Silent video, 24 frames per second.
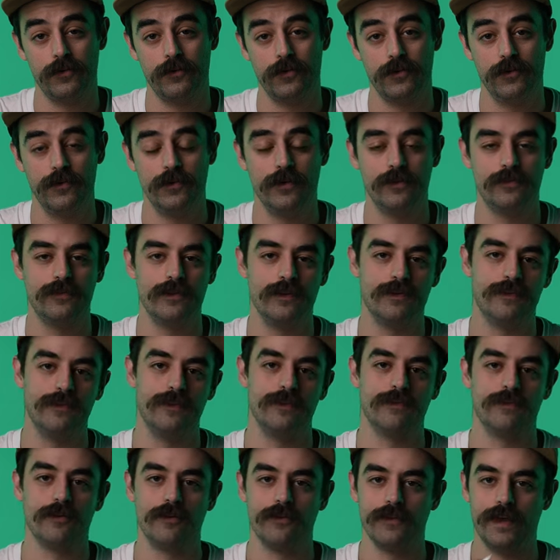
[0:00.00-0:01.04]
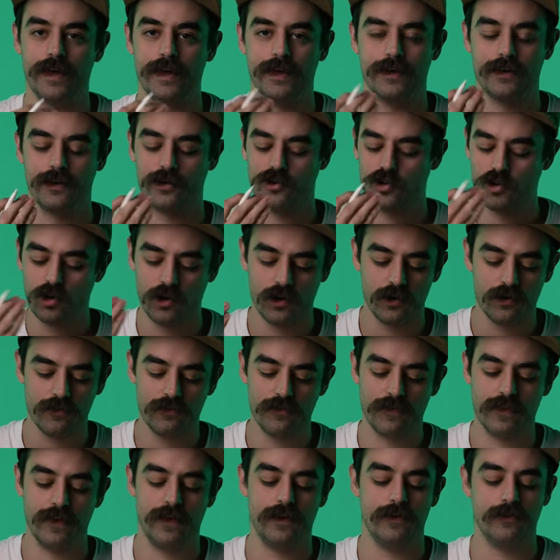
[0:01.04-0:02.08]
to do is just these little like
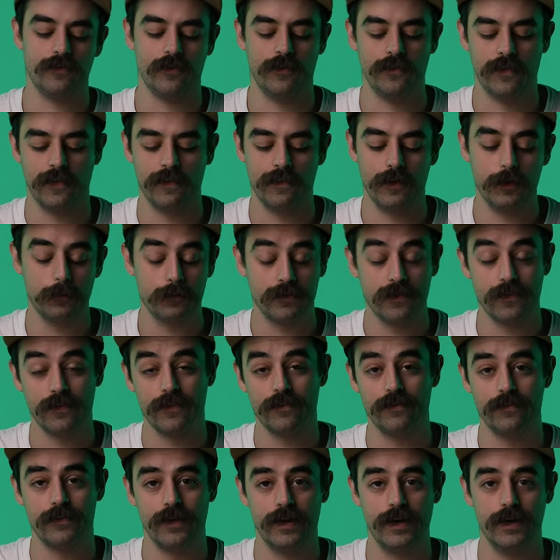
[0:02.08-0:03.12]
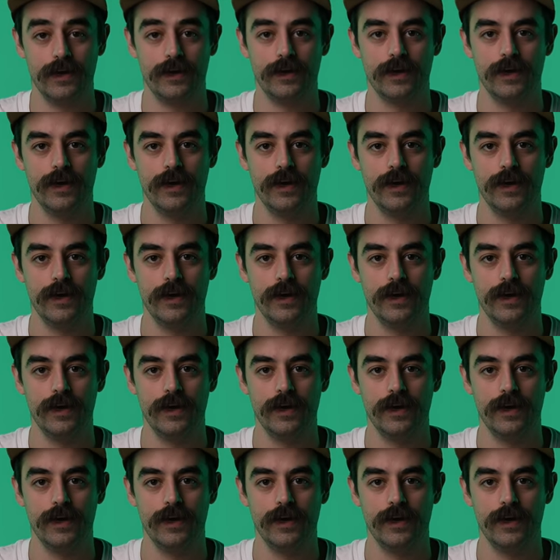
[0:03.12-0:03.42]
curve things on the lips of the snake.